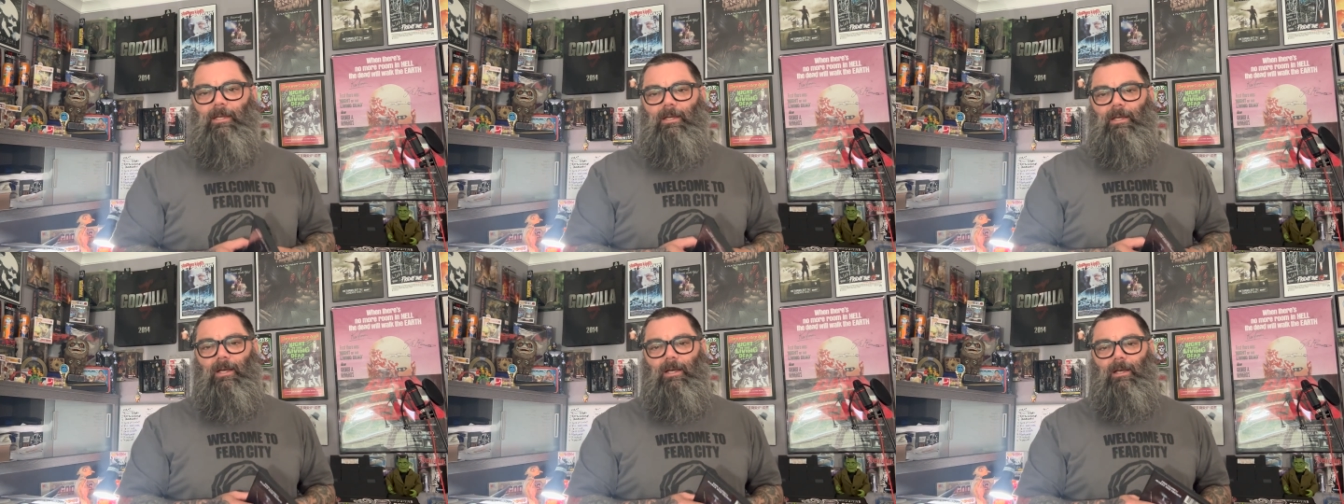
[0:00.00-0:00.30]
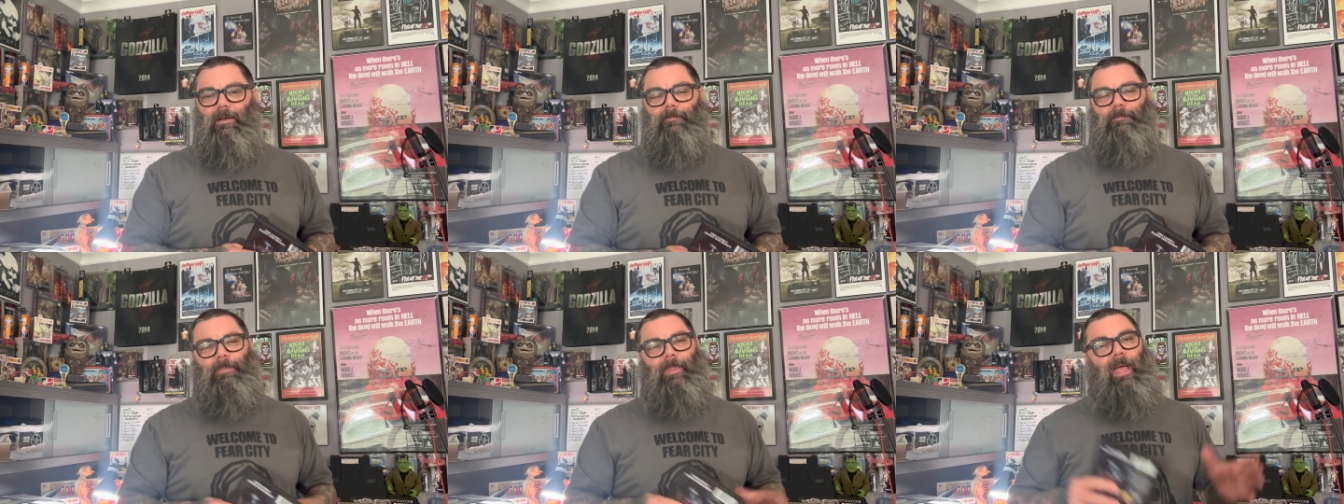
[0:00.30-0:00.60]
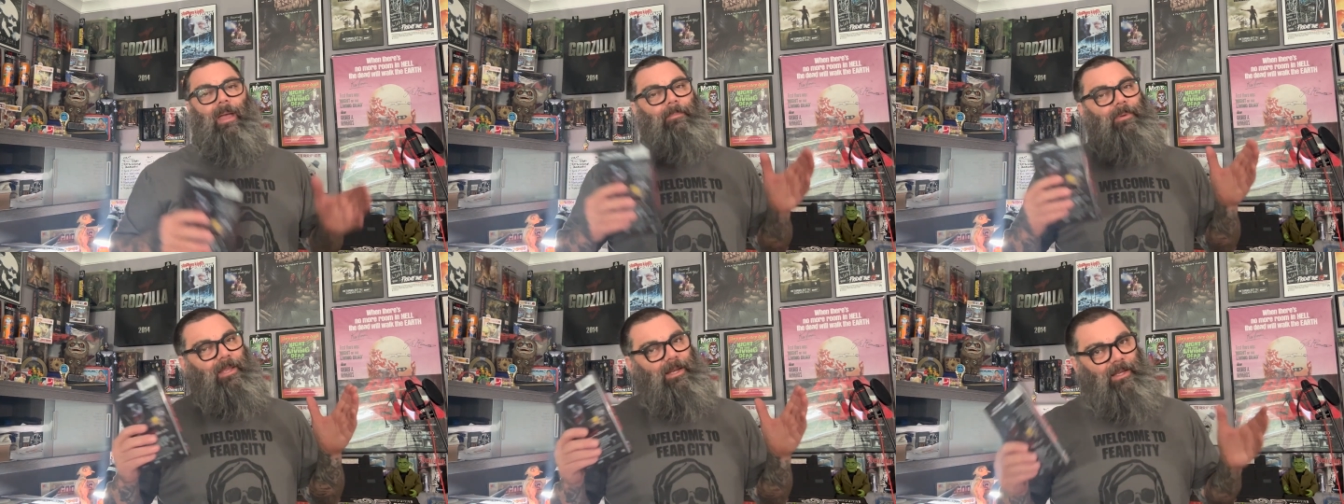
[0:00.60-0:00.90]
I'm
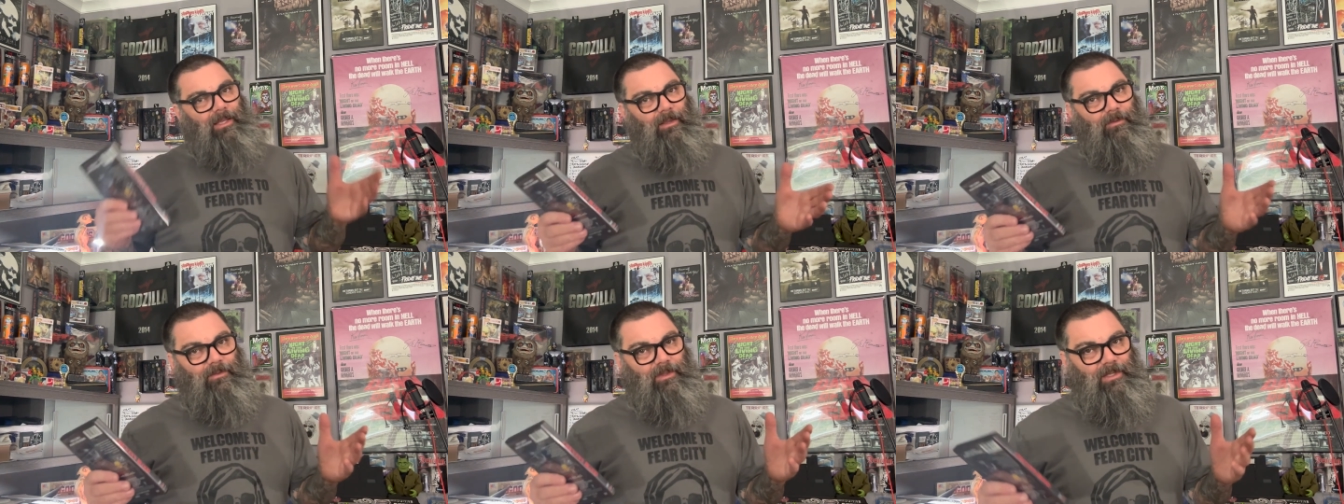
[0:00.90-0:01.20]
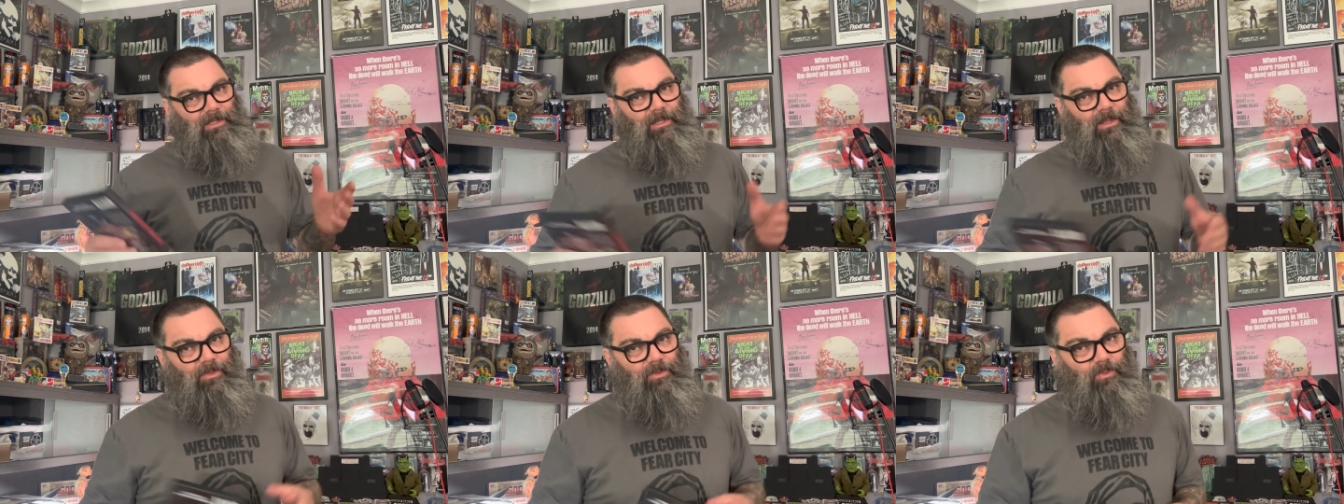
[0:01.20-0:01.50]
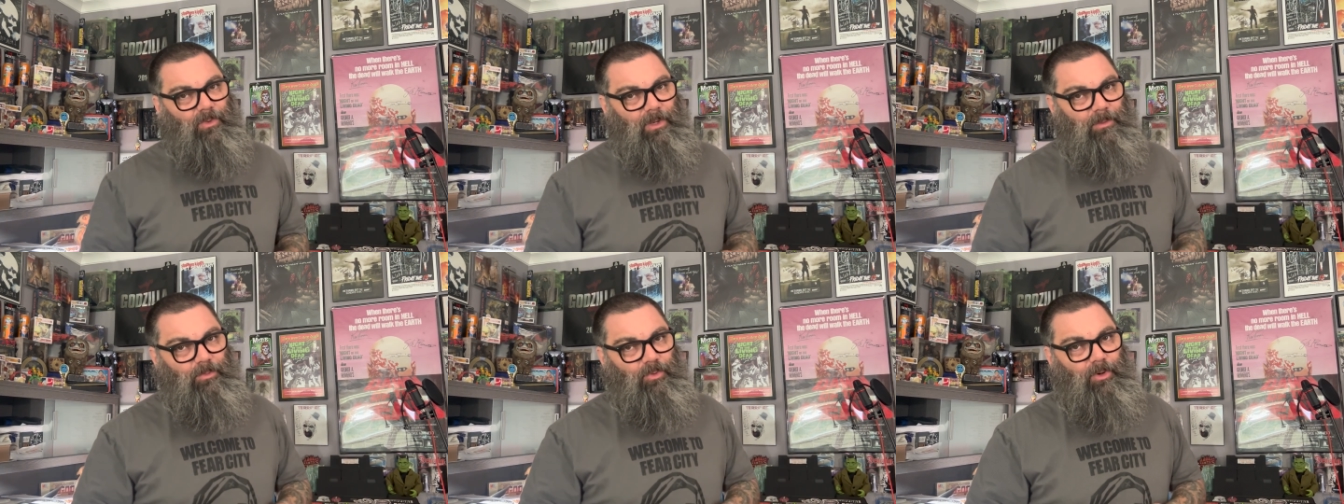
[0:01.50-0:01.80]
going to give this a
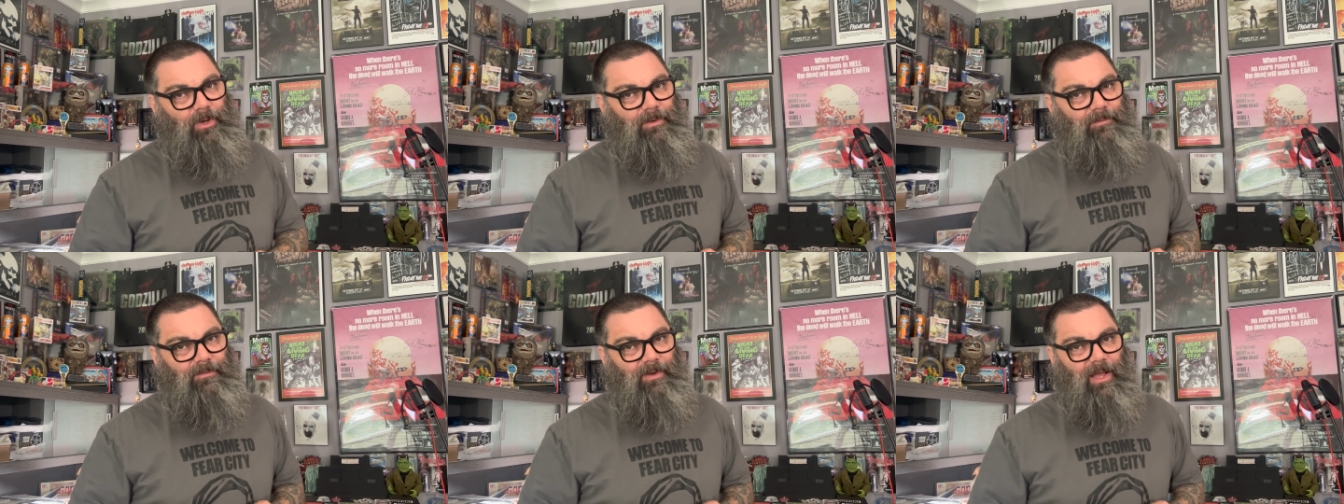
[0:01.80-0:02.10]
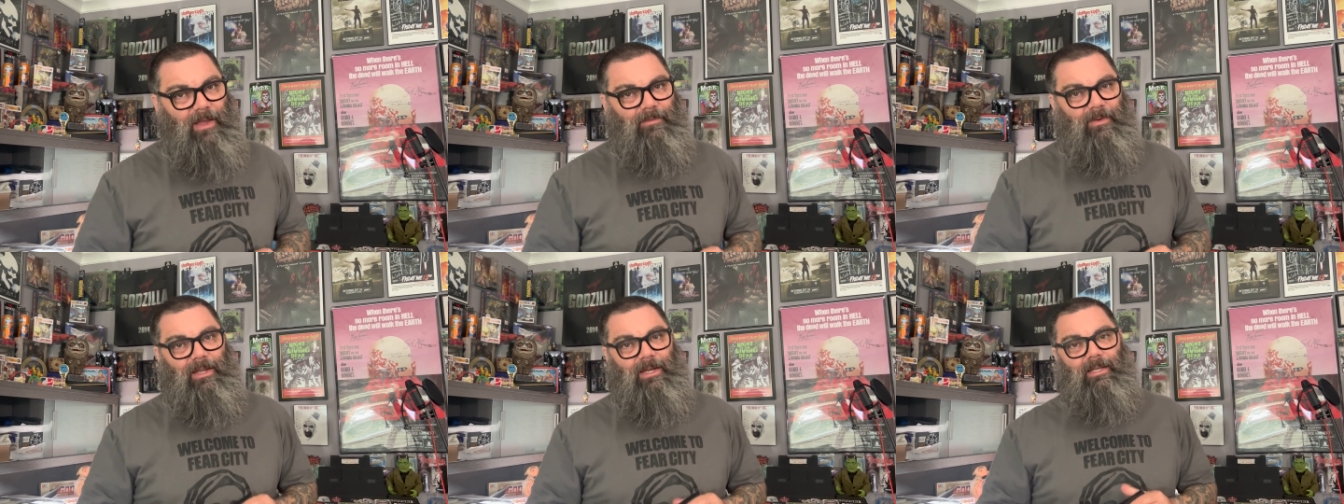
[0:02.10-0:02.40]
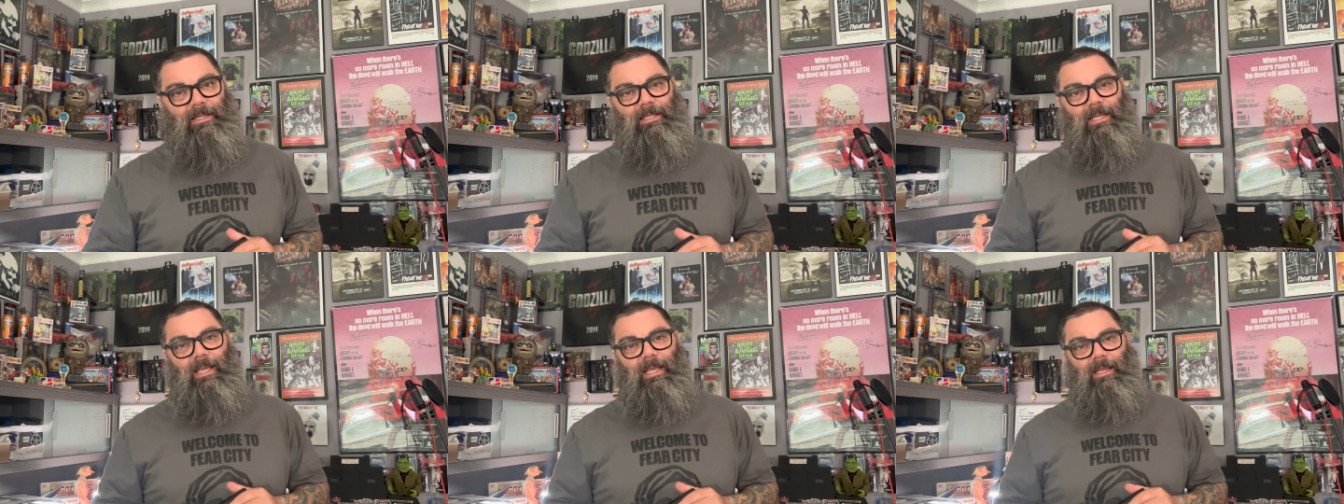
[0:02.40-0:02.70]
3.5 out
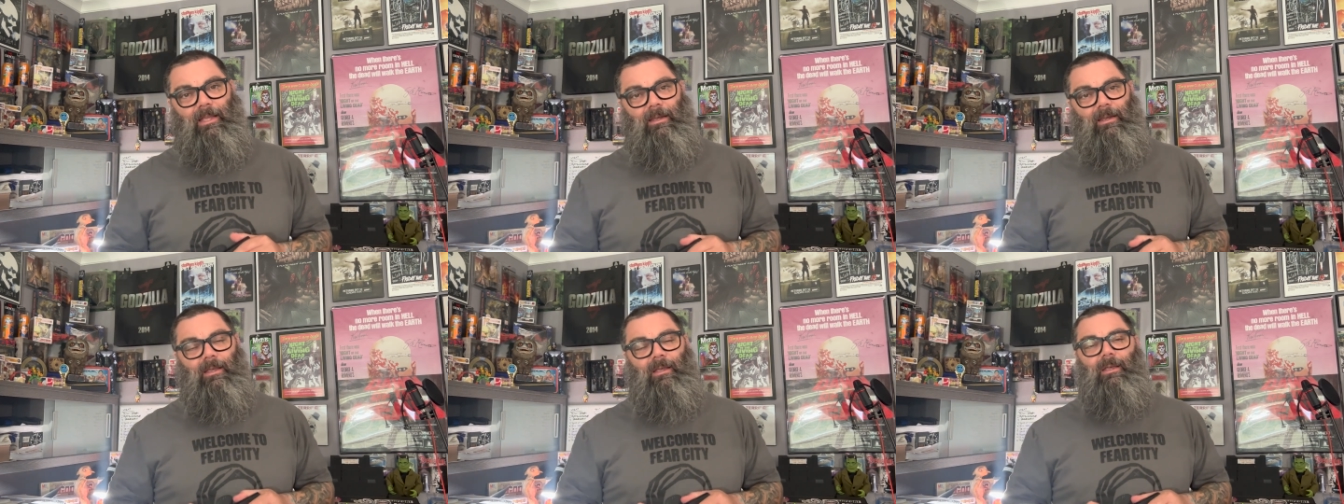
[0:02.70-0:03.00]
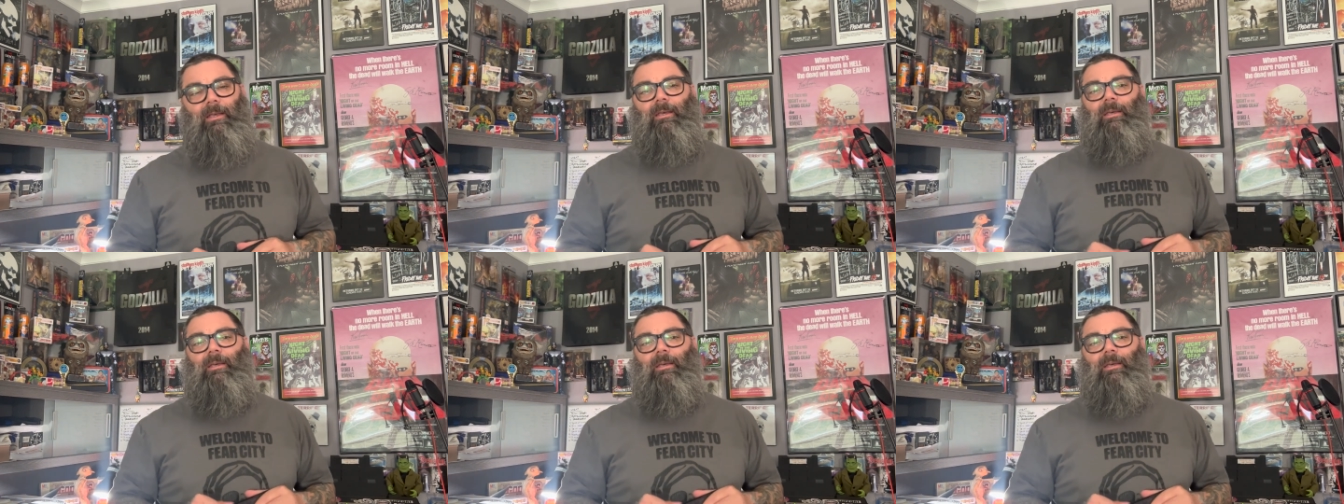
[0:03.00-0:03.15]
of 10.